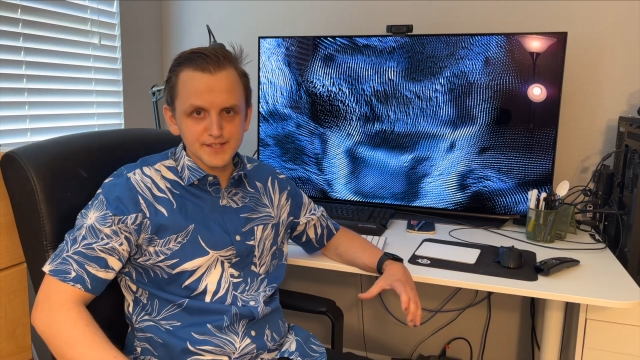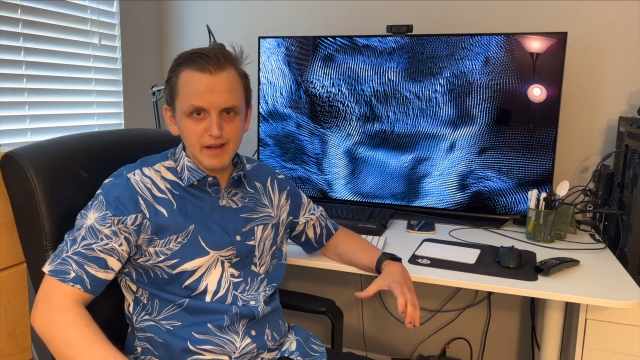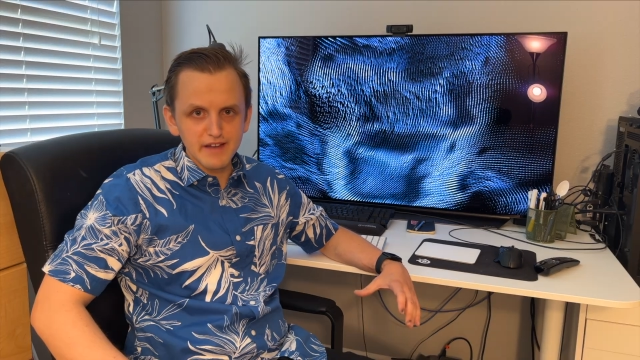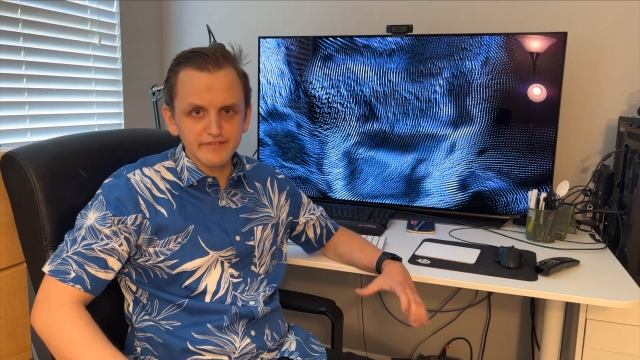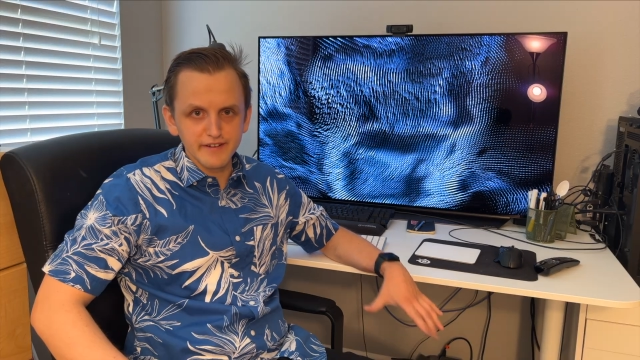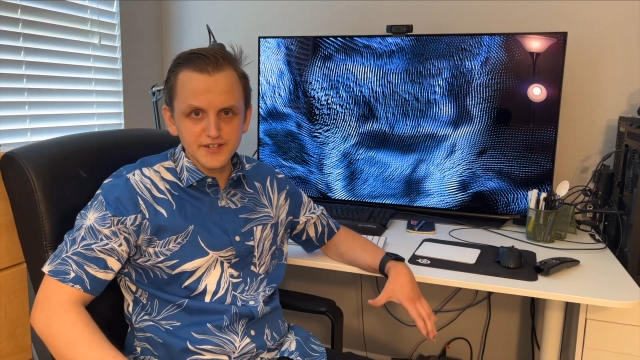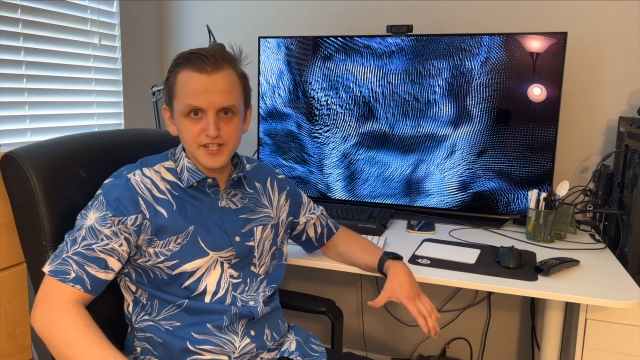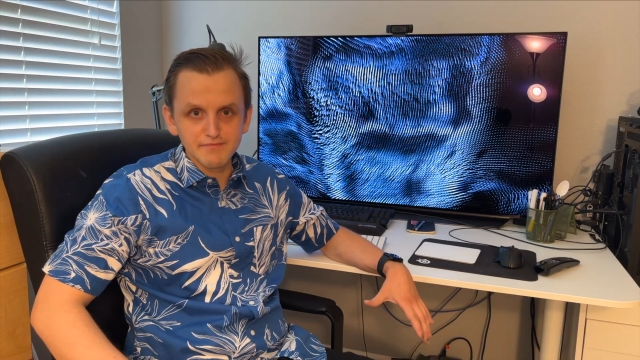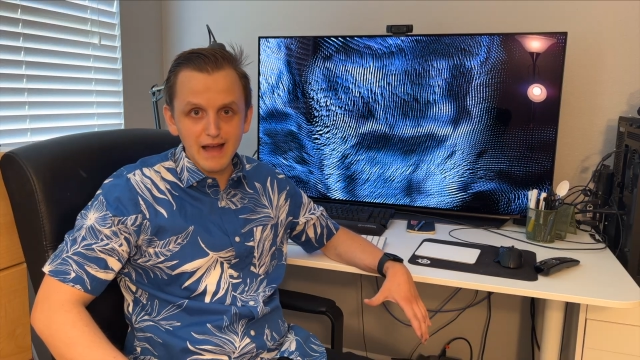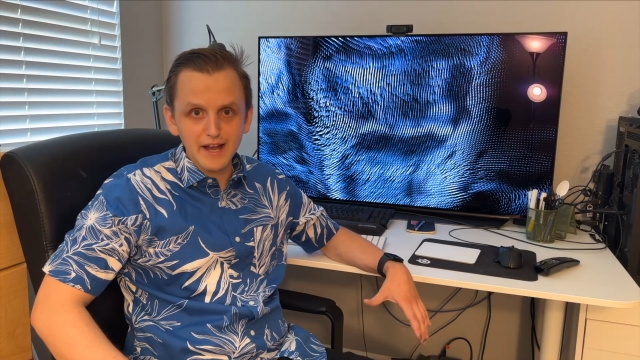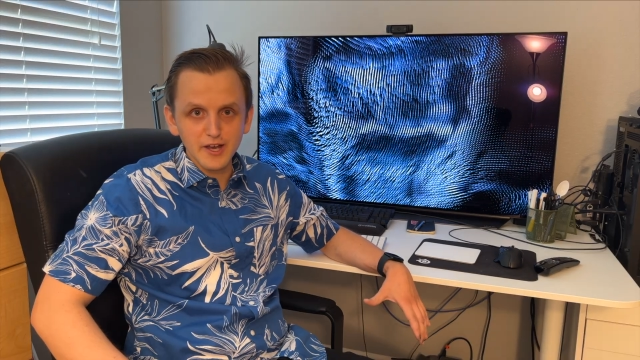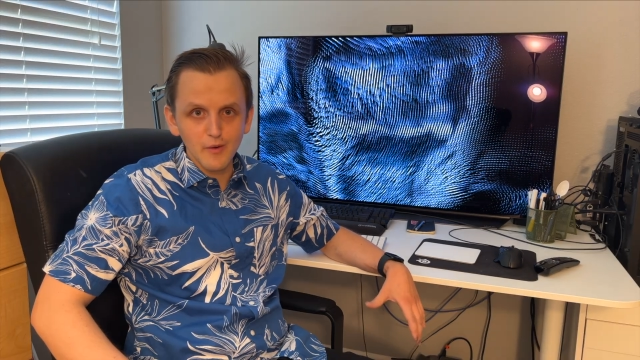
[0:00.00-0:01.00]
is my first
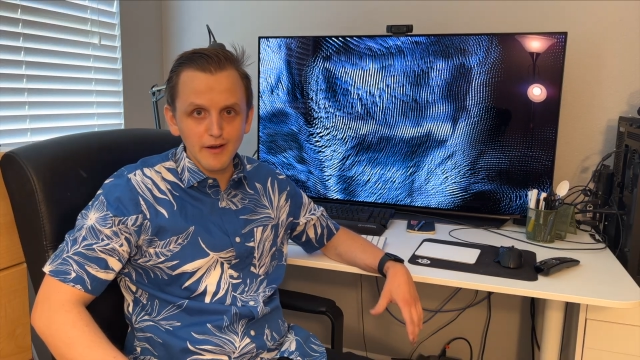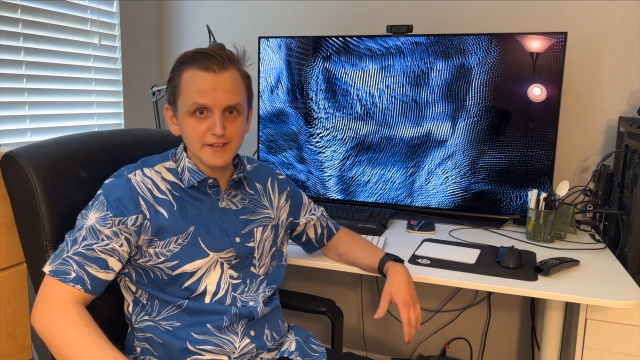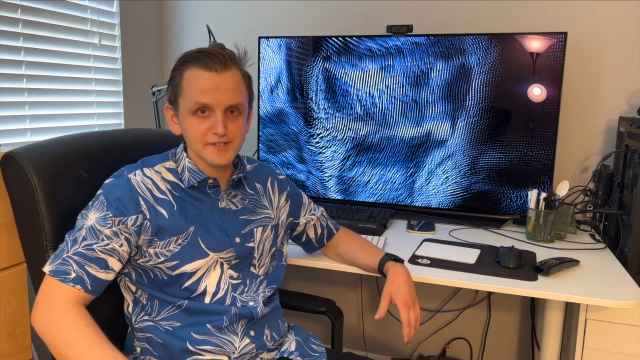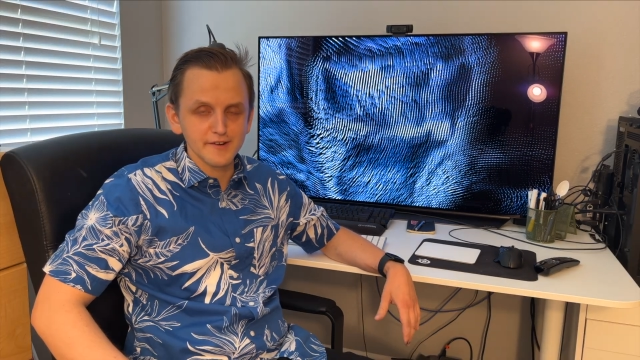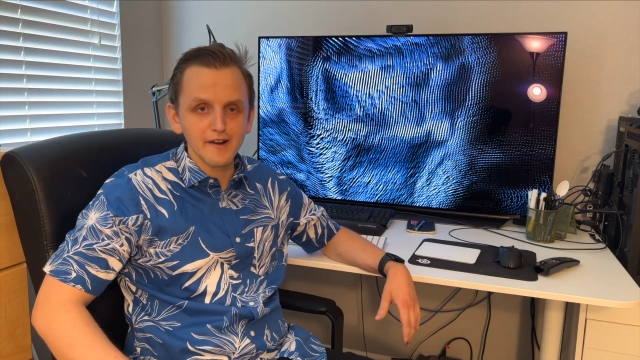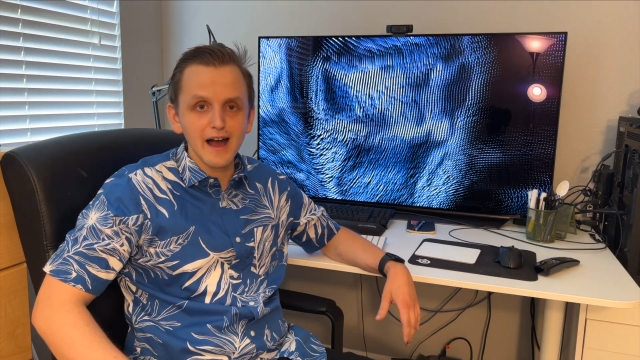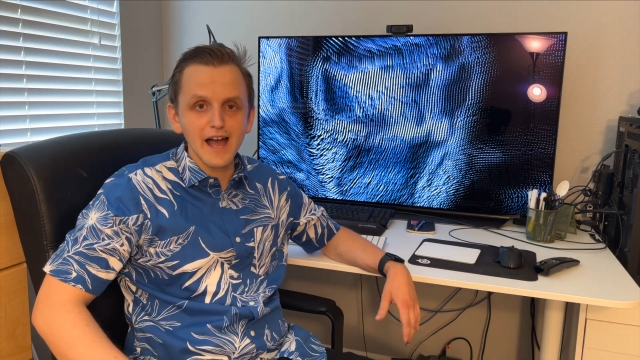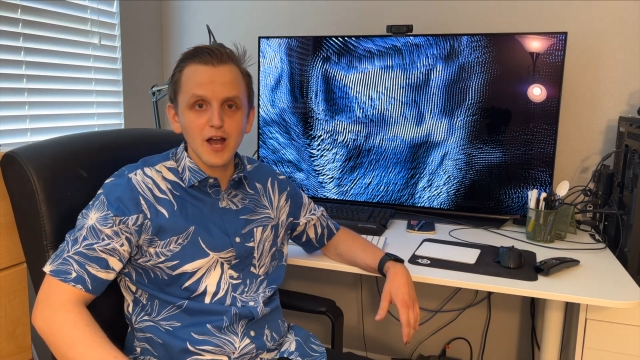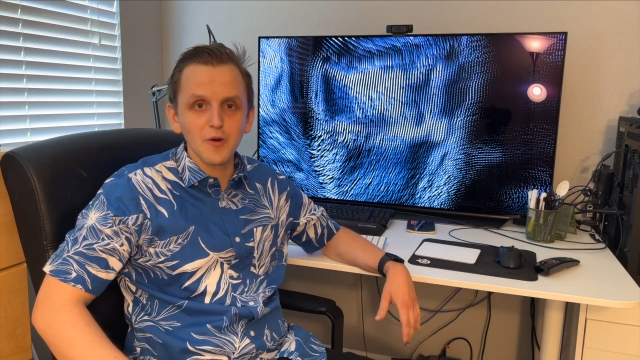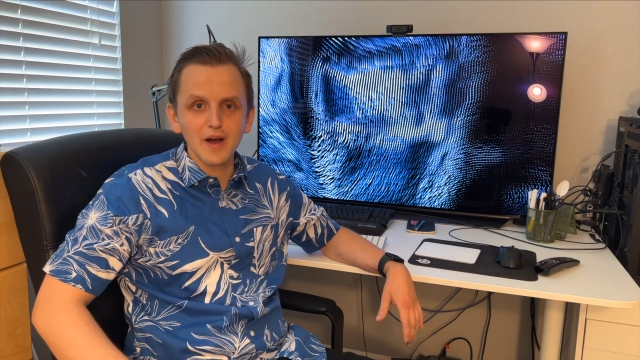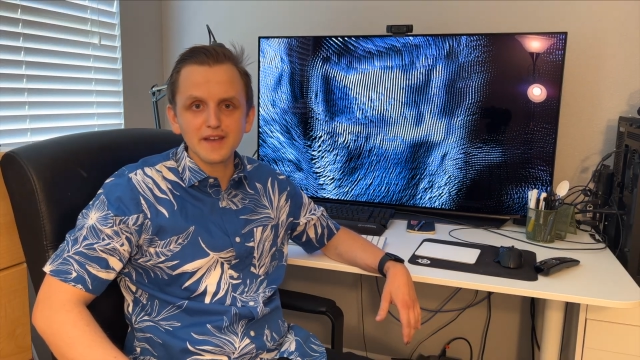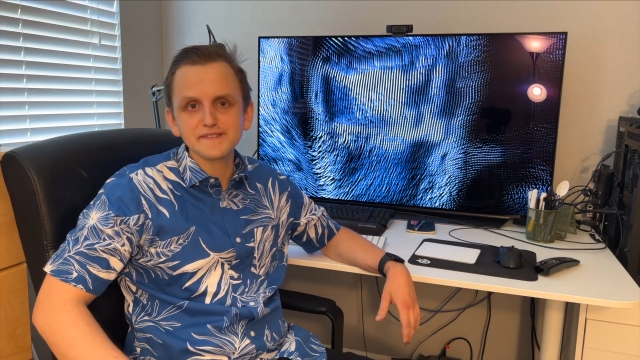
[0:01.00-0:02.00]
macOS or
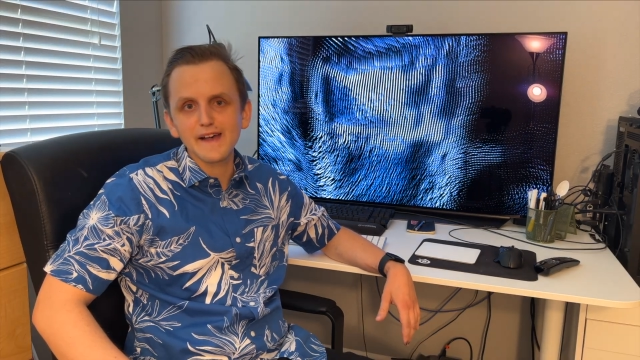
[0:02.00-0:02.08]
iOS